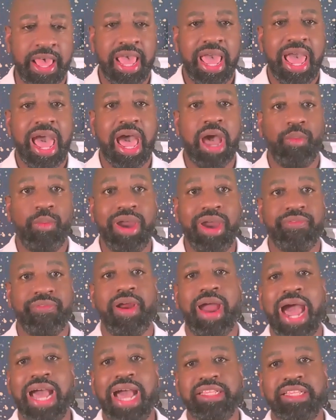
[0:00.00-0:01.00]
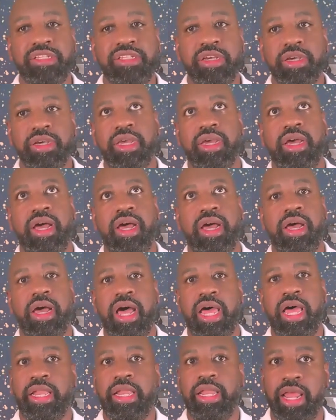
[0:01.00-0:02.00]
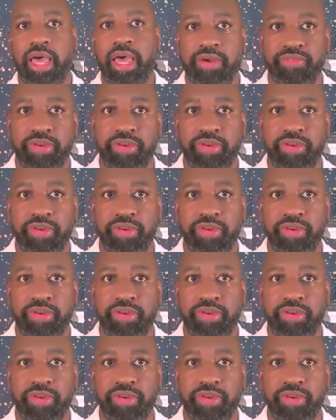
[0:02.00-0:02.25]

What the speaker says: However, I took a love